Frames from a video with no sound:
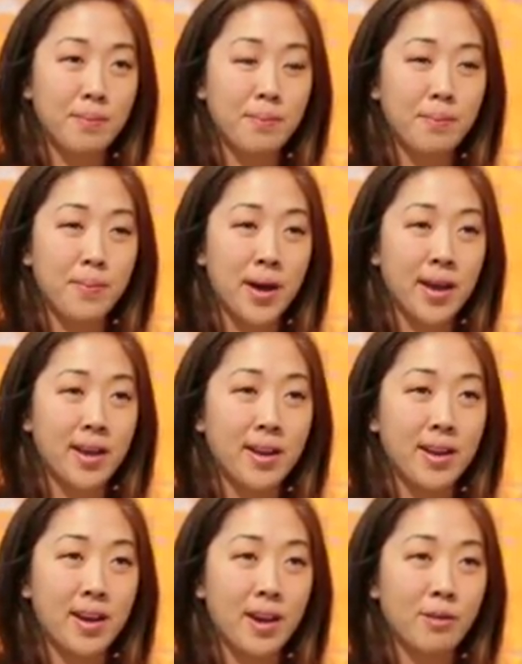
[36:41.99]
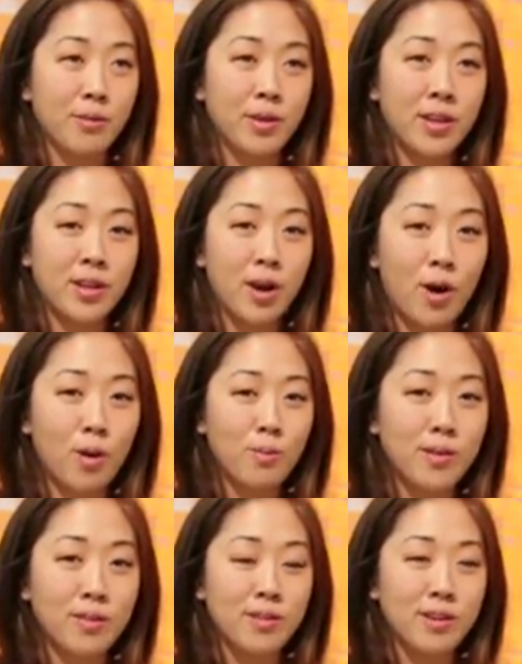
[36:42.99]
but I really hope
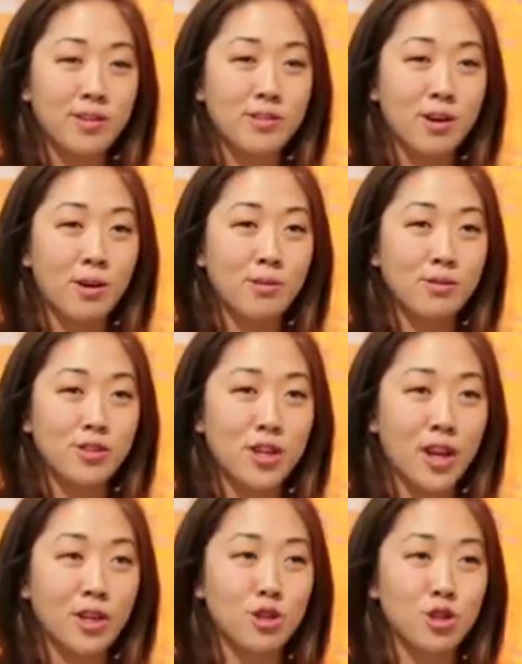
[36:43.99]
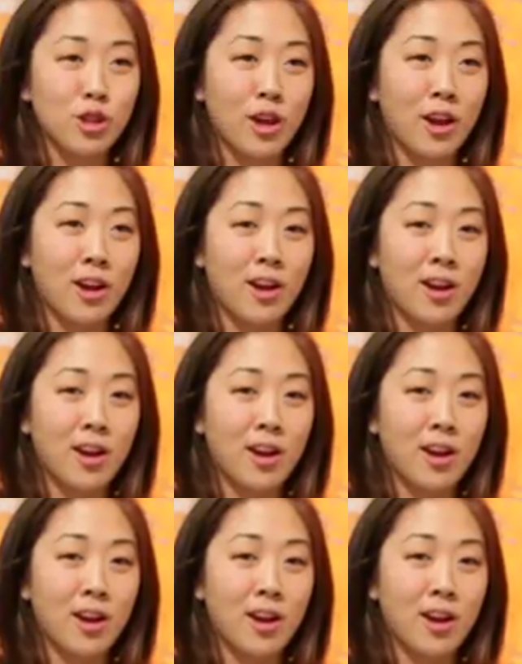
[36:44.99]
that they don't change their